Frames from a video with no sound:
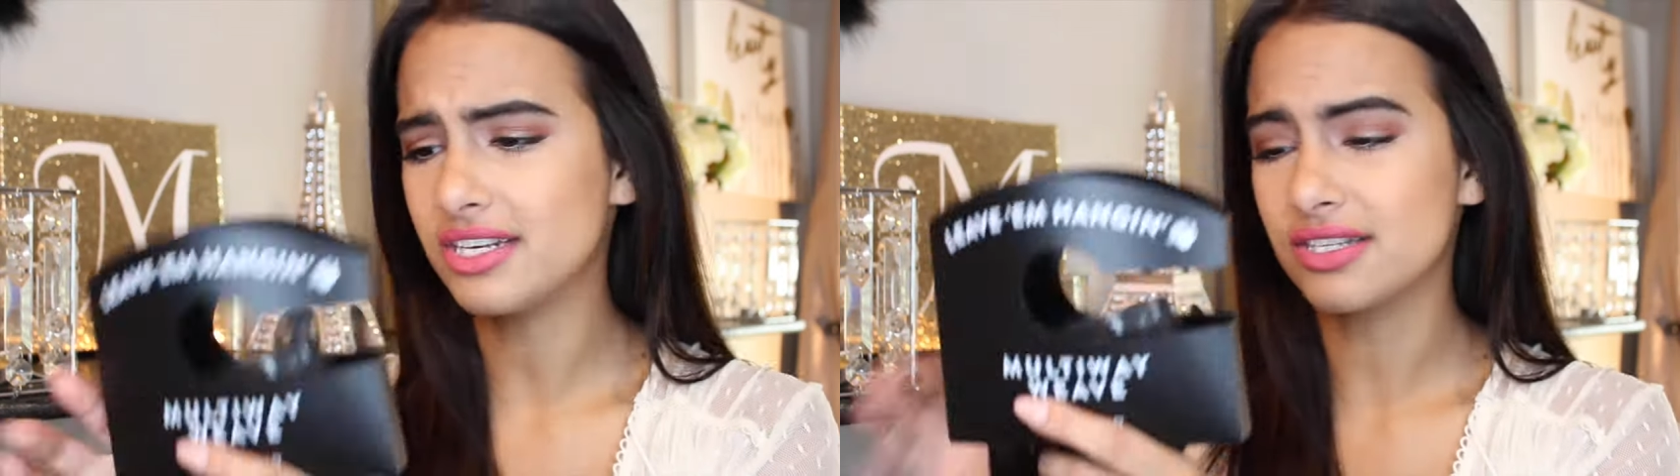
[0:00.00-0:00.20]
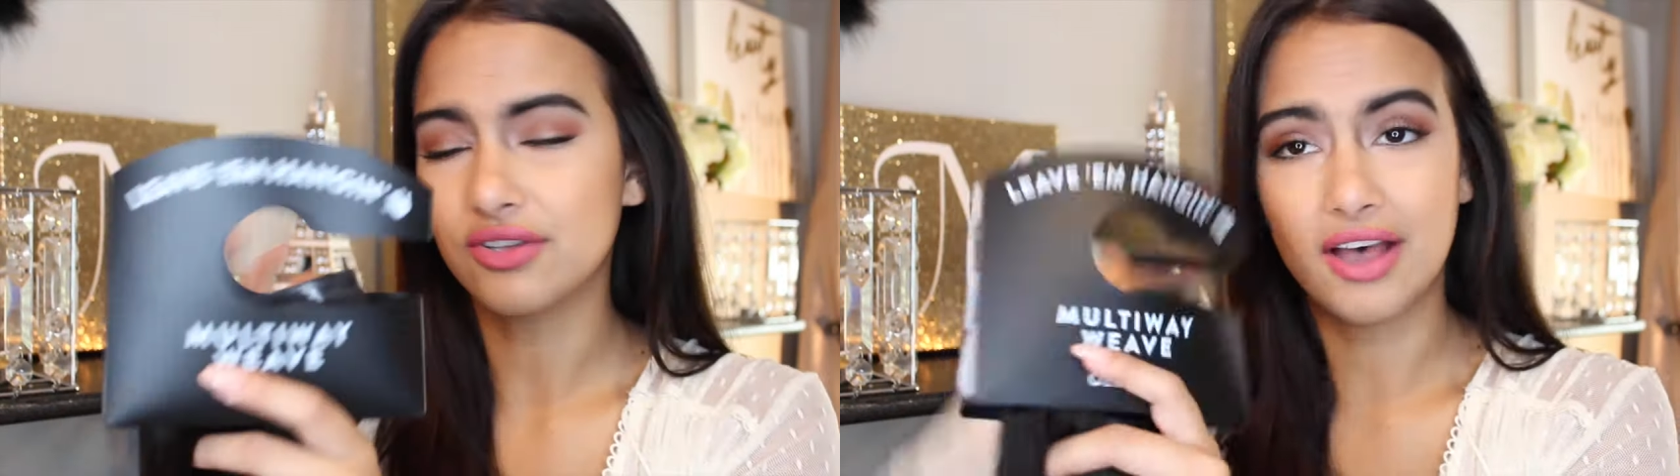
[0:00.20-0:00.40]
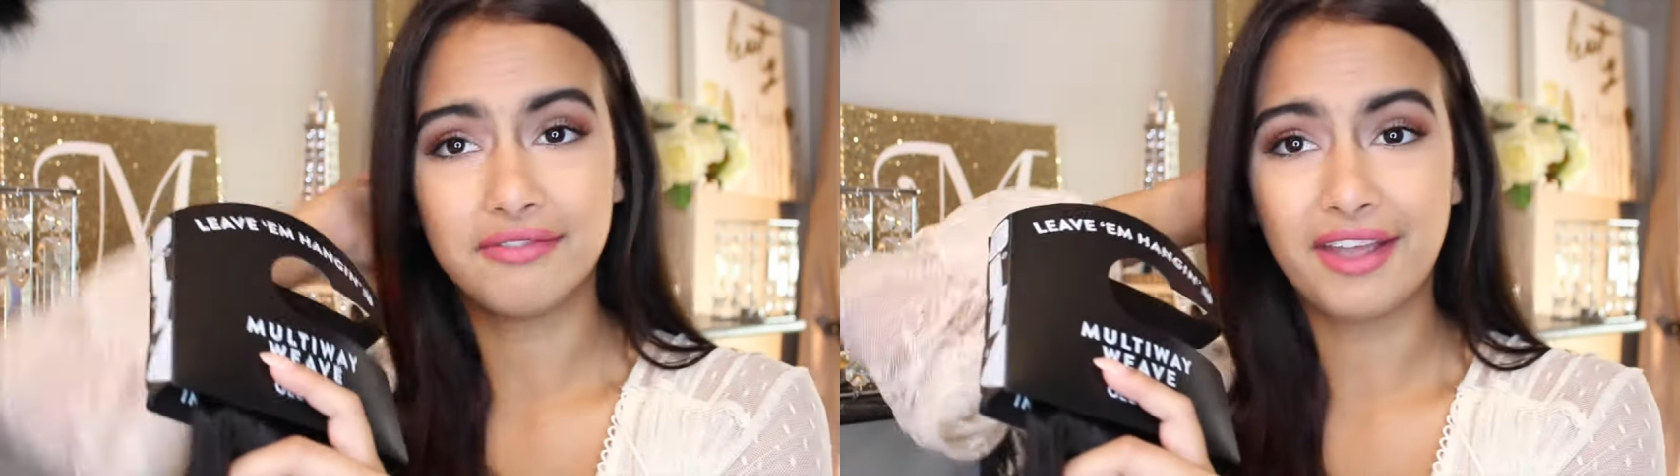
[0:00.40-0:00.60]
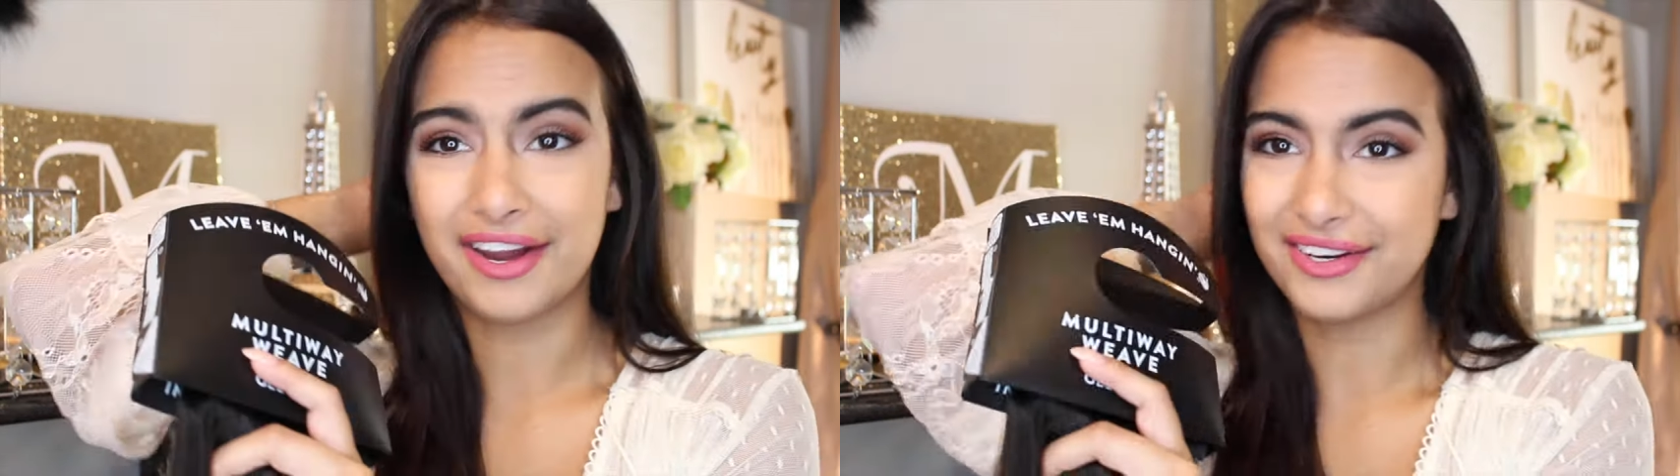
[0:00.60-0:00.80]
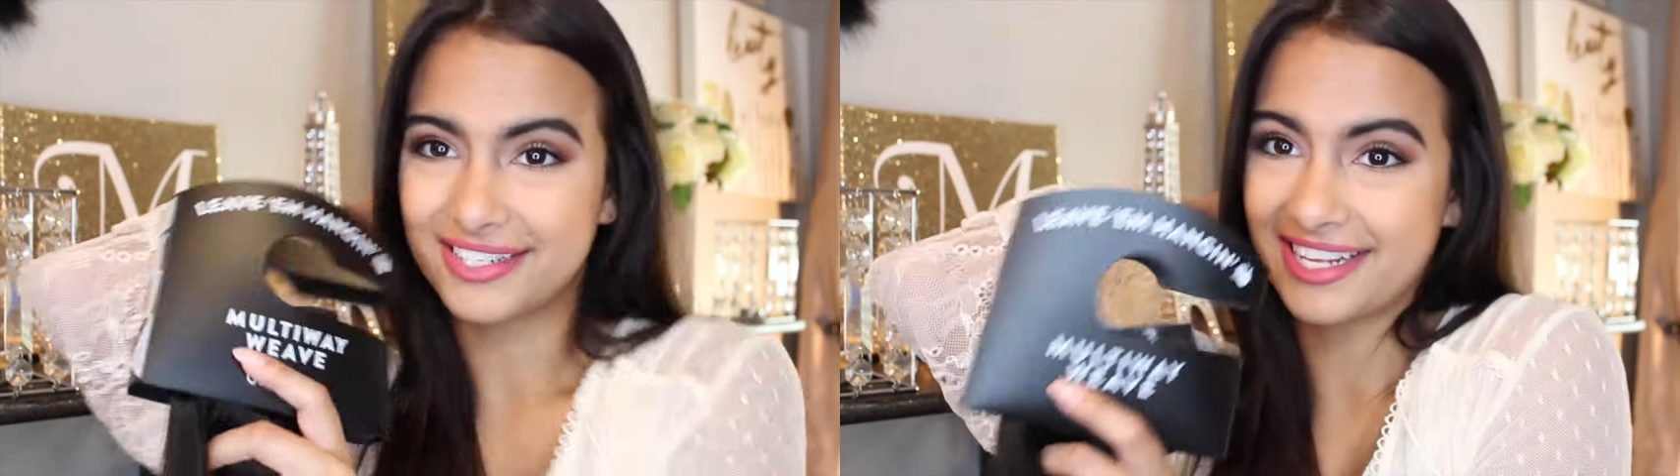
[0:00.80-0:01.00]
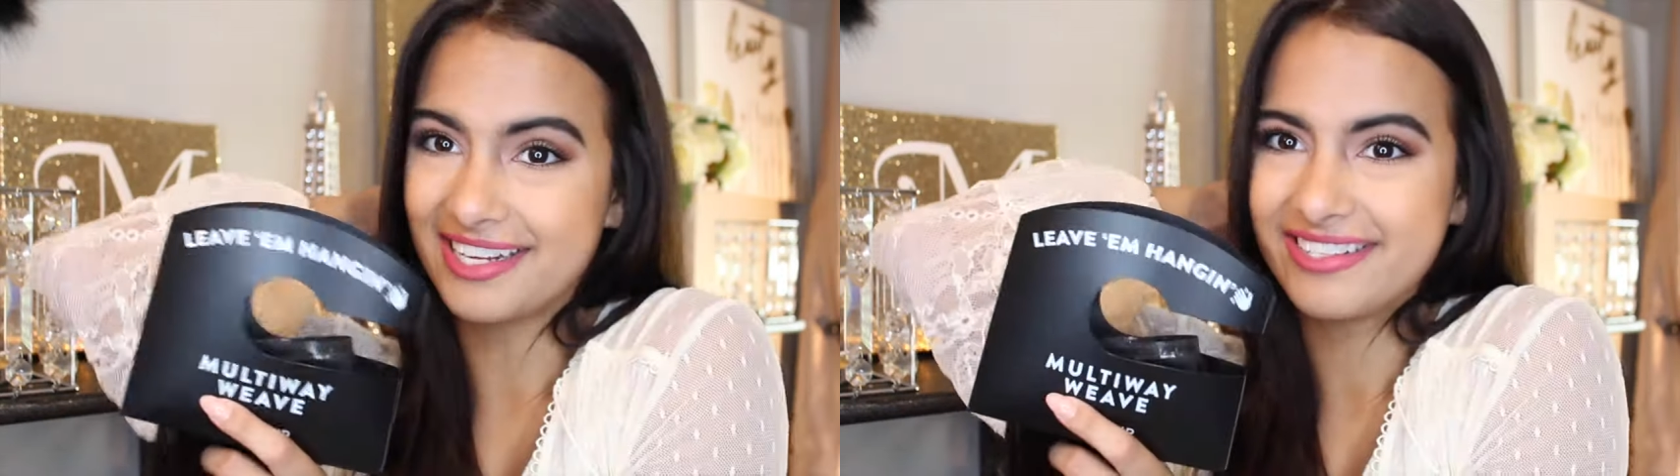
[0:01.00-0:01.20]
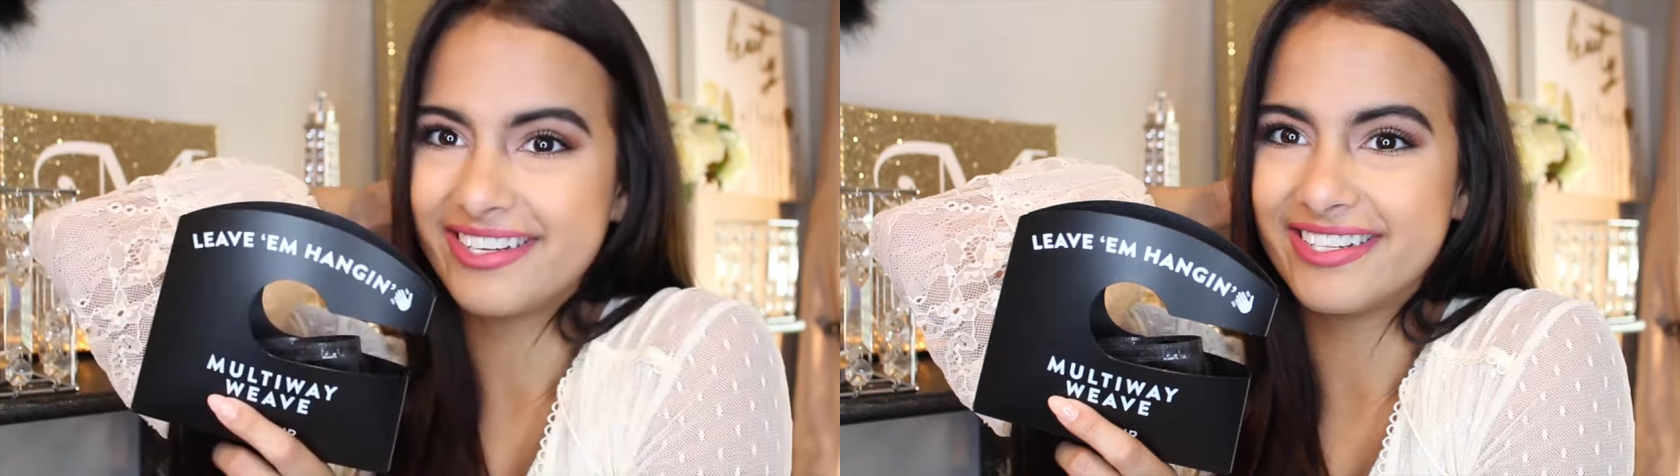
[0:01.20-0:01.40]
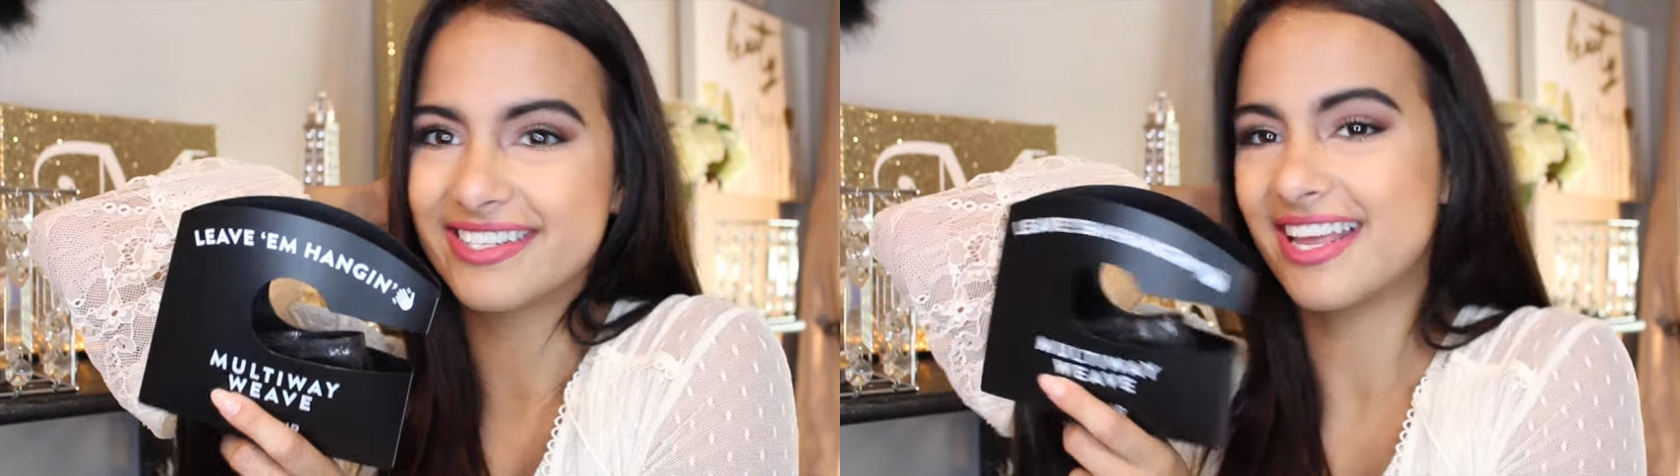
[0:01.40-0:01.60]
just love hair extensions.